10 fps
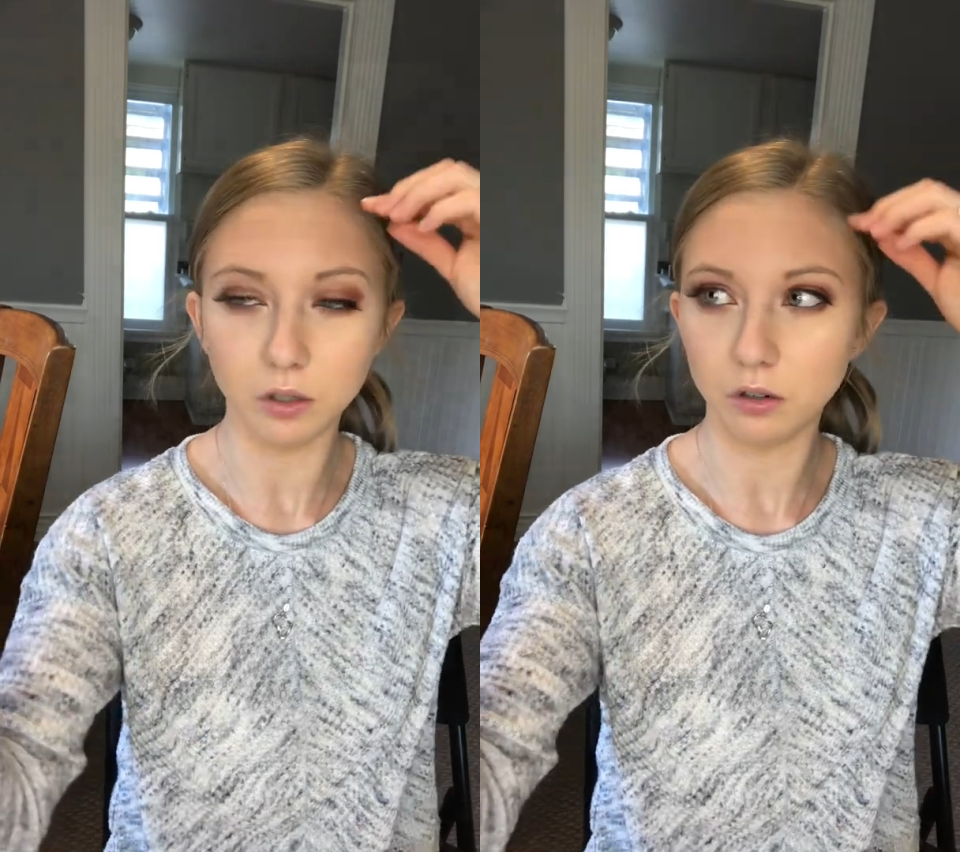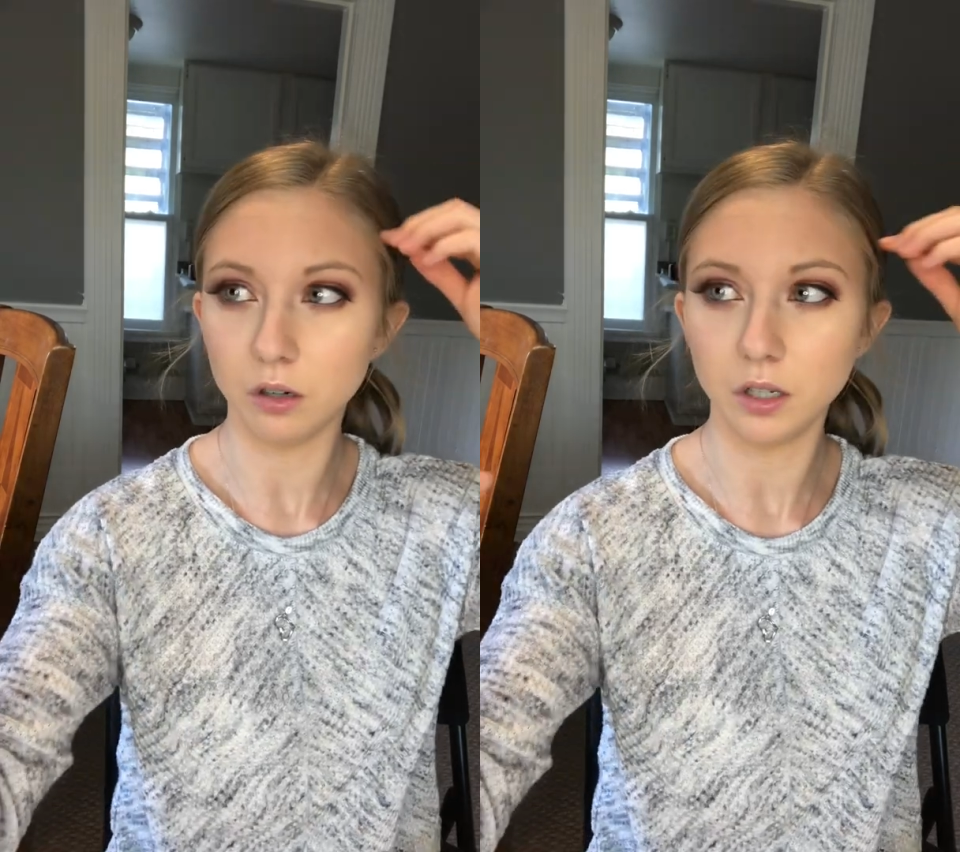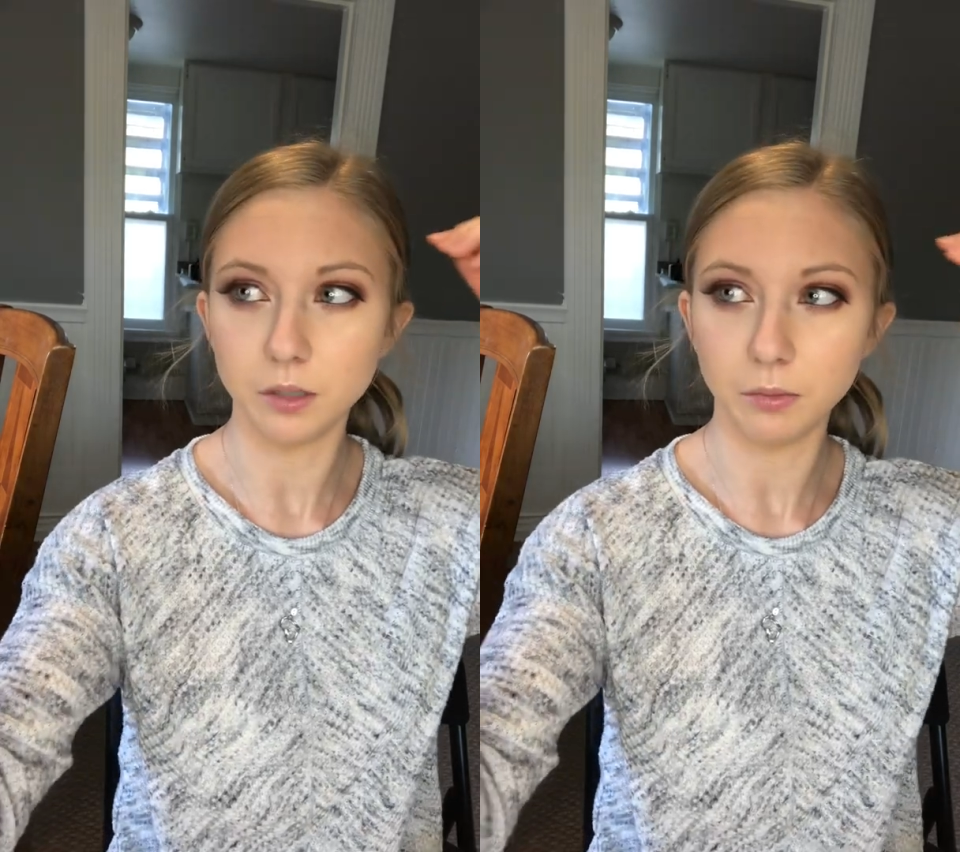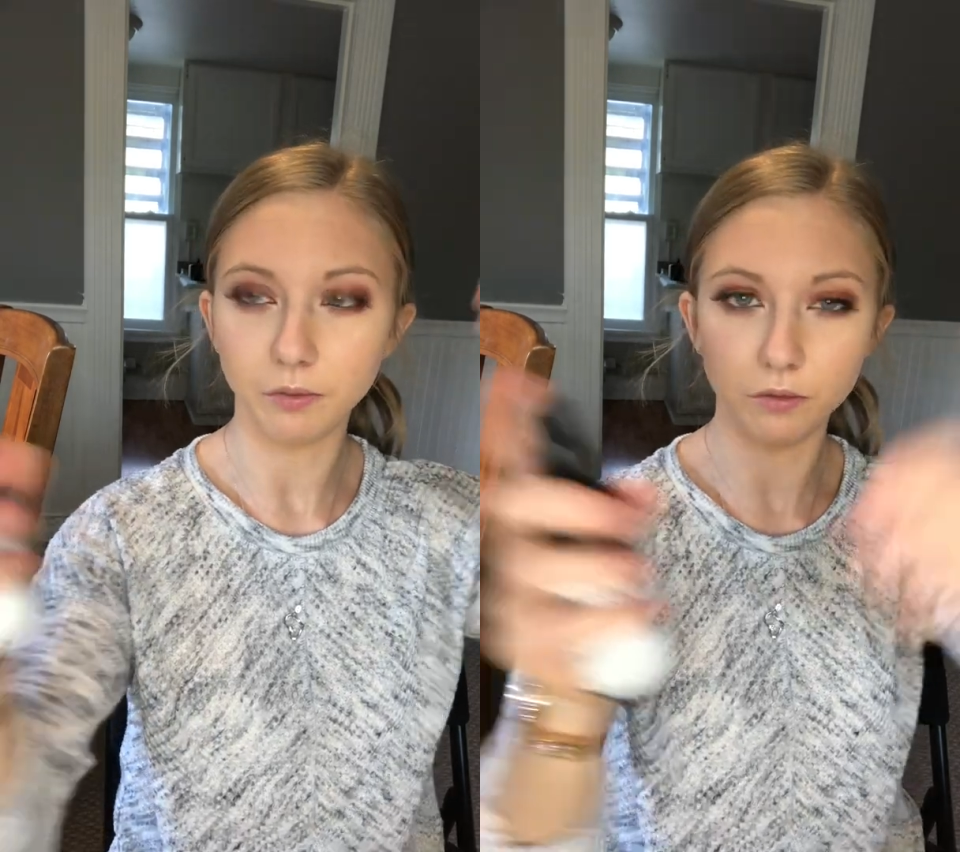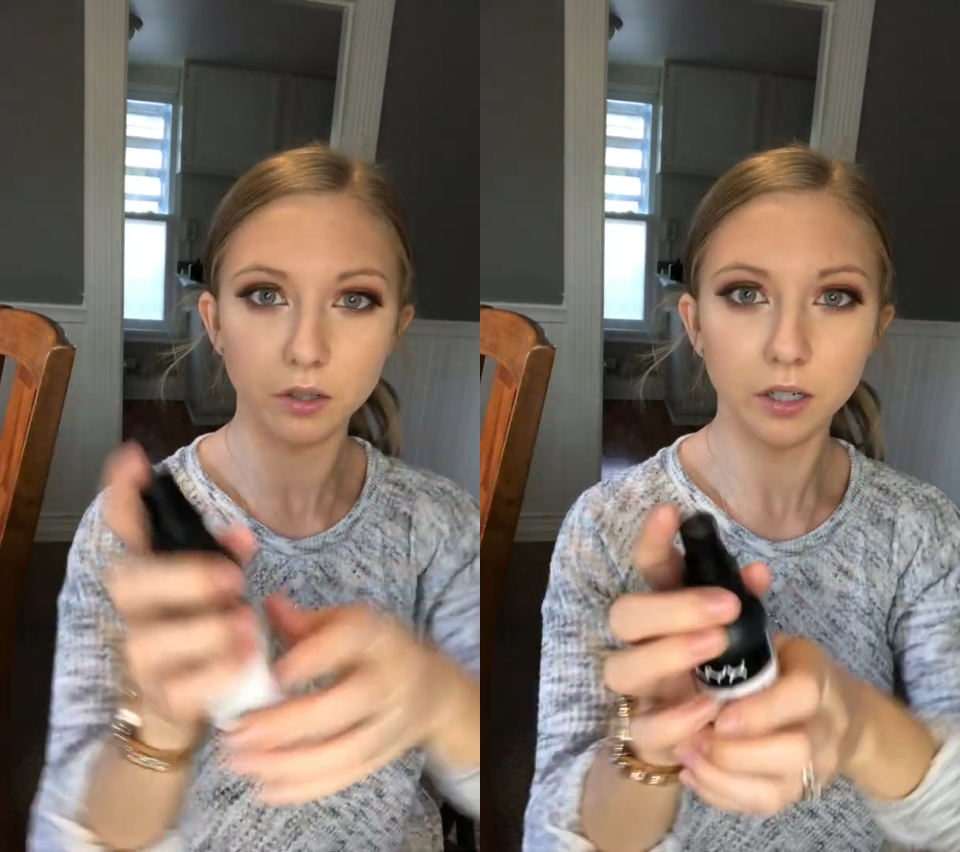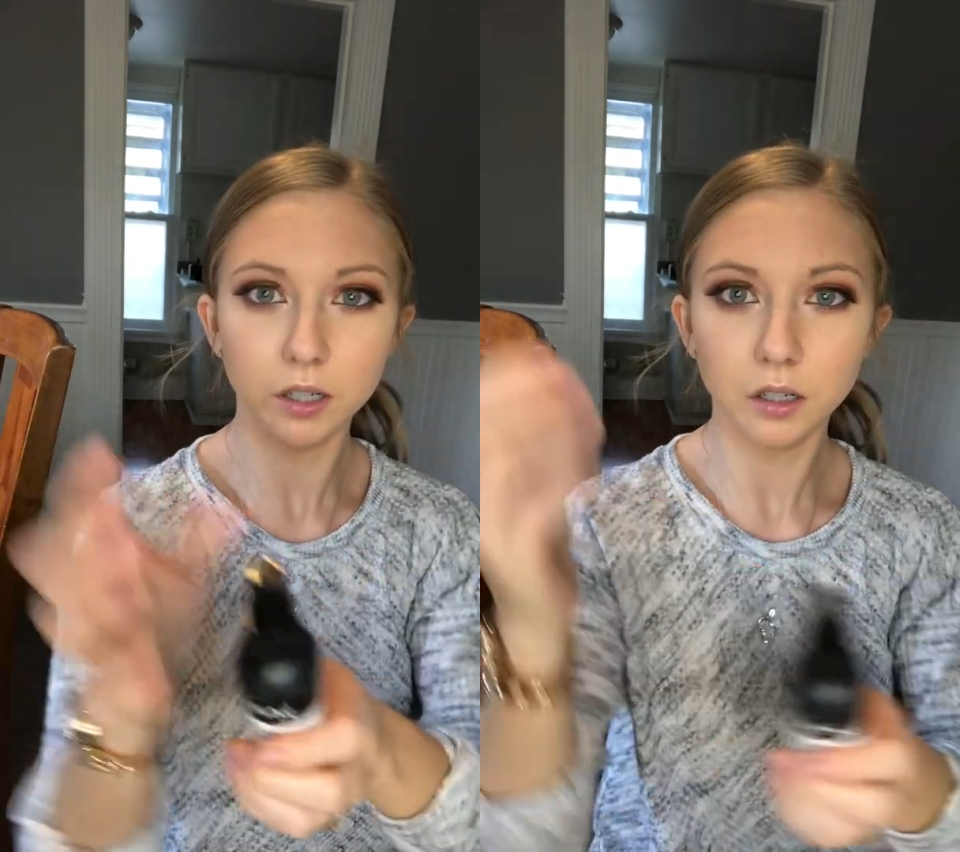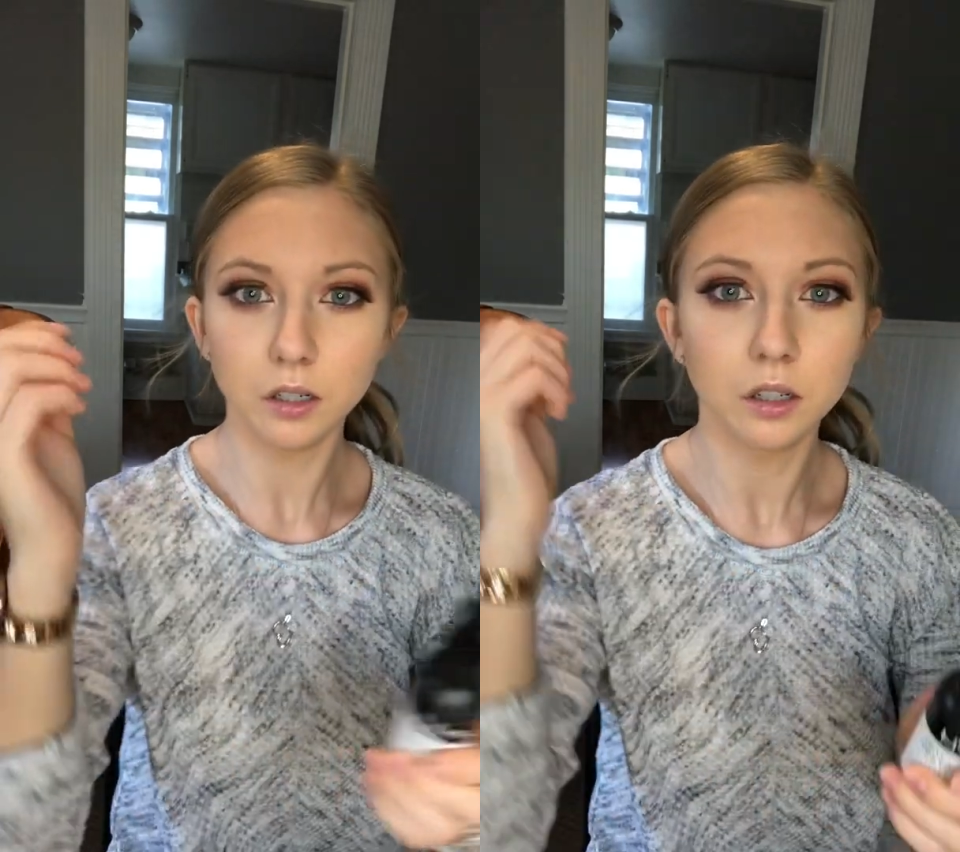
across my forehead